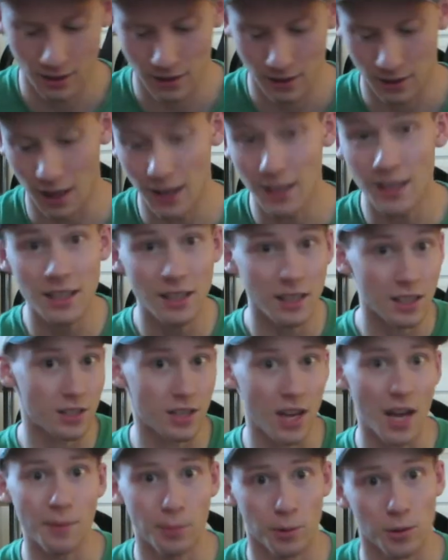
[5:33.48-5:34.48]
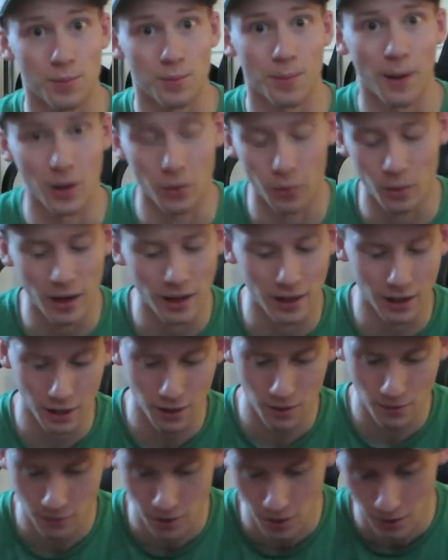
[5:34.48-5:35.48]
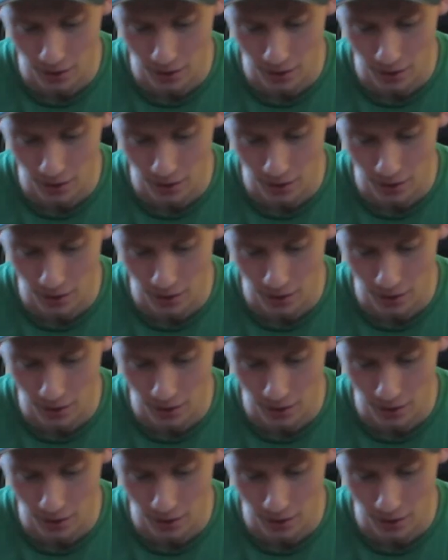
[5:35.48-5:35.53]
I need these cables, by the way, like you have no